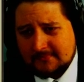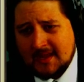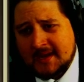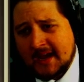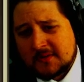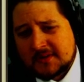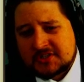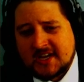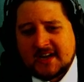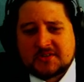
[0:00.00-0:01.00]
Now, quick
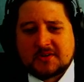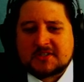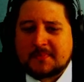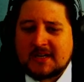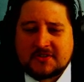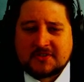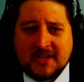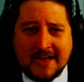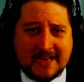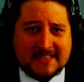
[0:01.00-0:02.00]
shout out to our
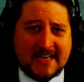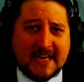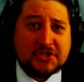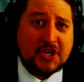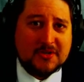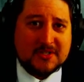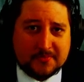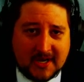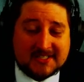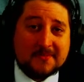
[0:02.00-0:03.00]
sponsors. Today's show is
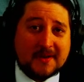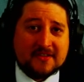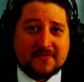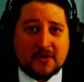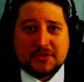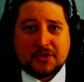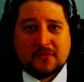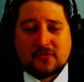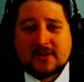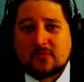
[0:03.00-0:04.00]
brought to you by the folks
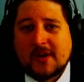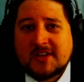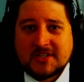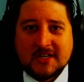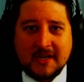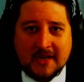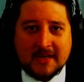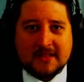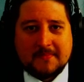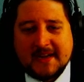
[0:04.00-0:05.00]
over at Razer,
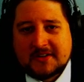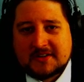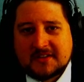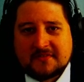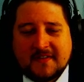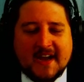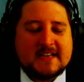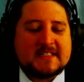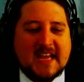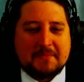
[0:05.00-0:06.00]
the makers of the
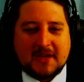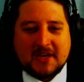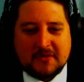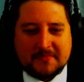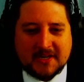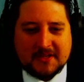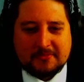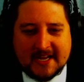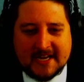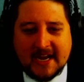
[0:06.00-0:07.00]
finest gaming equipment on the
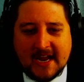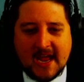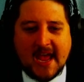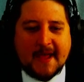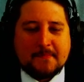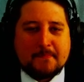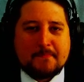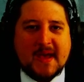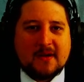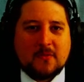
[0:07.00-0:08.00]
planet,
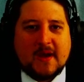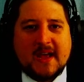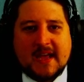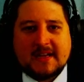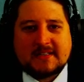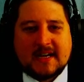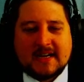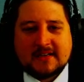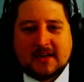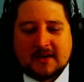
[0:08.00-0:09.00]
and
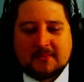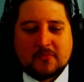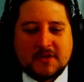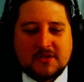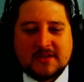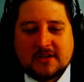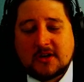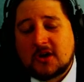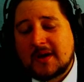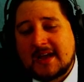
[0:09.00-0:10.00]
Betway.com, where you can
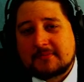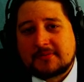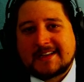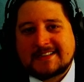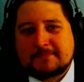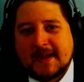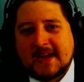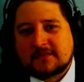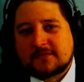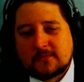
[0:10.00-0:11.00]
go and place
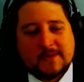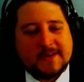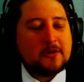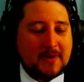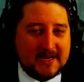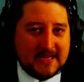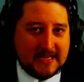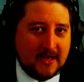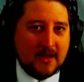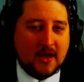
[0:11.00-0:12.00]
bets for real
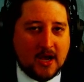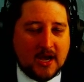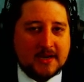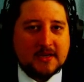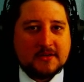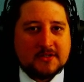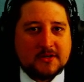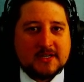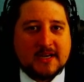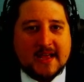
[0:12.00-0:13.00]
money on
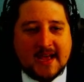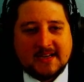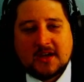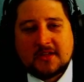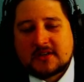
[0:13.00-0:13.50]
Dota and other